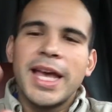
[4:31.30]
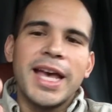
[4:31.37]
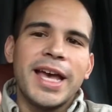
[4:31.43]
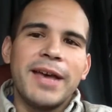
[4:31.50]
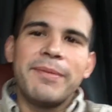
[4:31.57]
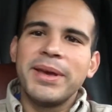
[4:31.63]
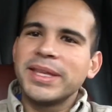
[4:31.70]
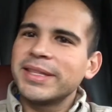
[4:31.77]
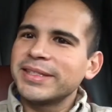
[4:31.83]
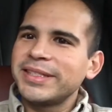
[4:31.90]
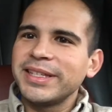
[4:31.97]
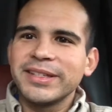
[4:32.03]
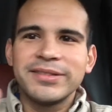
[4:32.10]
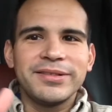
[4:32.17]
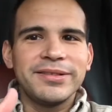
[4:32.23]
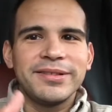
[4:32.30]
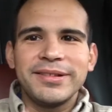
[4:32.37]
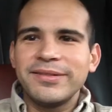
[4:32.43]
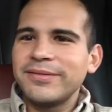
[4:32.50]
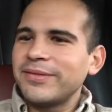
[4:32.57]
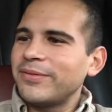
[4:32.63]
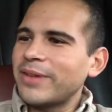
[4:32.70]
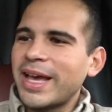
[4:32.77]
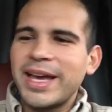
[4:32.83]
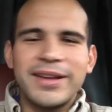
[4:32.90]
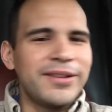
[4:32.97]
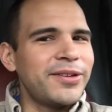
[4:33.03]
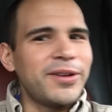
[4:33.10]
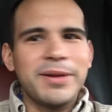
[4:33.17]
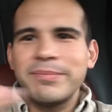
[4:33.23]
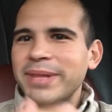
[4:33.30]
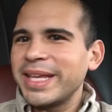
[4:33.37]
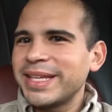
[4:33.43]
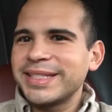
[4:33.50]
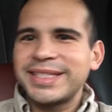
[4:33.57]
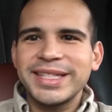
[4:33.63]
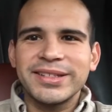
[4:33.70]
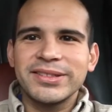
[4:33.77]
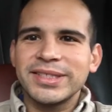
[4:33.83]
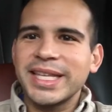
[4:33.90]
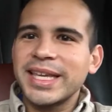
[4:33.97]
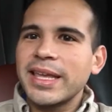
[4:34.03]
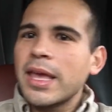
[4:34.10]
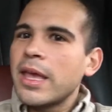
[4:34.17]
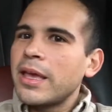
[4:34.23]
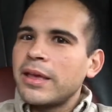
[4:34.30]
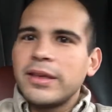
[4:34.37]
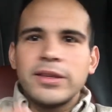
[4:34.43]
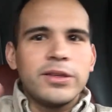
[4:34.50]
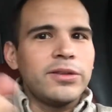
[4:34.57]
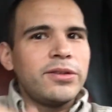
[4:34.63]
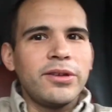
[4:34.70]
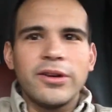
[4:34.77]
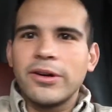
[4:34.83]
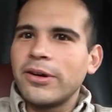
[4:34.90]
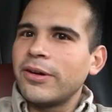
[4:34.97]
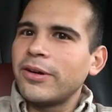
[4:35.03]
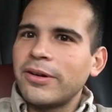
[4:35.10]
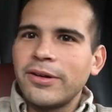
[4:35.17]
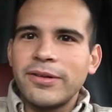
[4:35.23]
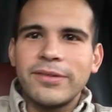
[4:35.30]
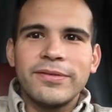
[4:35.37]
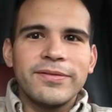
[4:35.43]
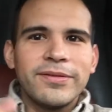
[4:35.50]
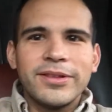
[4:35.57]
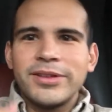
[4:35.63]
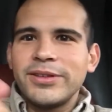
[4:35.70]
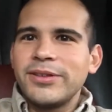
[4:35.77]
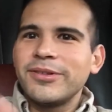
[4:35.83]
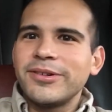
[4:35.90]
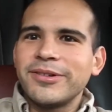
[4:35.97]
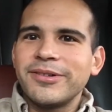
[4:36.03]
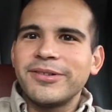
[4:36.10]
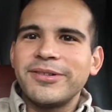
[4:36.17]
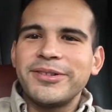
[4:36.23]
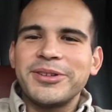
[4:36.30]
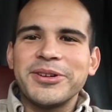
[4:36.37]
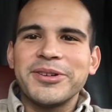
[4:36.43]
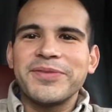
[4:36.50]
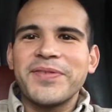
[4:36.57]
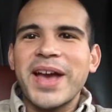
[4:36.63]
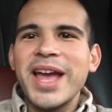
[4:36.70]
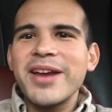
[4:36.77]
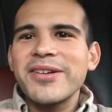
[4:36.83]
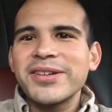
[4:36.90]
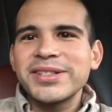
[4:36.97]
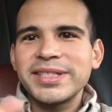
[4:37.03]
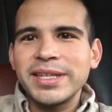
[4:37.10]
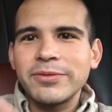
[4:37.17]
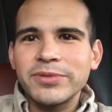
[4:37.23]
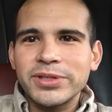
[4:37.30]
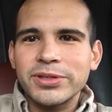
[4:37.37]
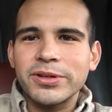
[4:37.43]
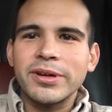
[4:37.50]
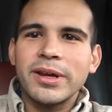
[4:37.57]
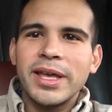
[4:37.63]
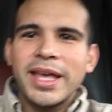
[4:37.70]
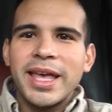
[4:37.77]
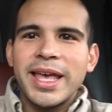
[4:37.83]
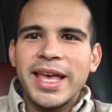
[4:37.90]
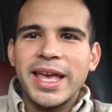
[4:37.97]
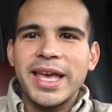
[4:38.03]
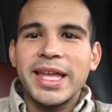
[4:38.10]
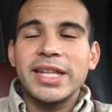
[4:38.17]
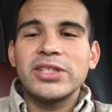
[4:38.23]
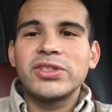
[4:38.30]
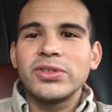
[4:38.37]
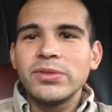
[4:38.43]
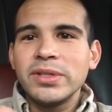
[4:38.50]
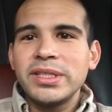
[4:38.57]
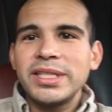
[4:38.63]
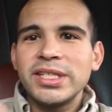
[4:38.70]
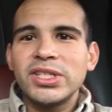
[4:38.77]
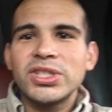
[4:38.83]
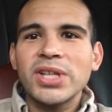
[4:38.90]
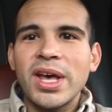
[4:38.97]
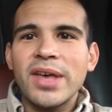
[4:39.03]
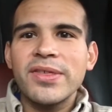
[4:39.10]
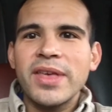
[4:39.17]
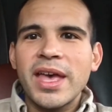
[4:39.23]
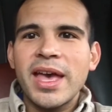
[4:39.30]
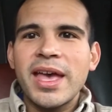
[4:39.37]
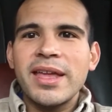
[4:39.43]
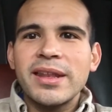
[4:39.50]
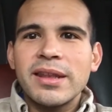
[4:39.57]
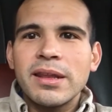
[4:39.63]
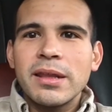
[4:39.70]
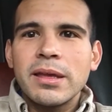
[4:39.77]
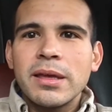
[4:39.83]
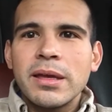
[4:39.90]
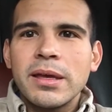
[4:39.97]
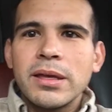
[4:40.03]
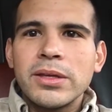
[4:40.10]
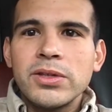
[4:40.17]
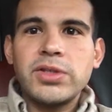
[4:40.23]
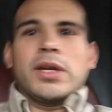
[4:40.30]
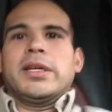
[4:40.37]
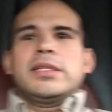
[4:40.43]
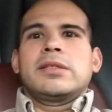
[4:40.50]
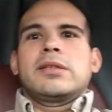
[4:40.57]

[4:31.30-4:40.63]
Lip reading: I make the signal, I don't know, I'm making signals like, your fire extinguisher. And as soon as he saw that, you saw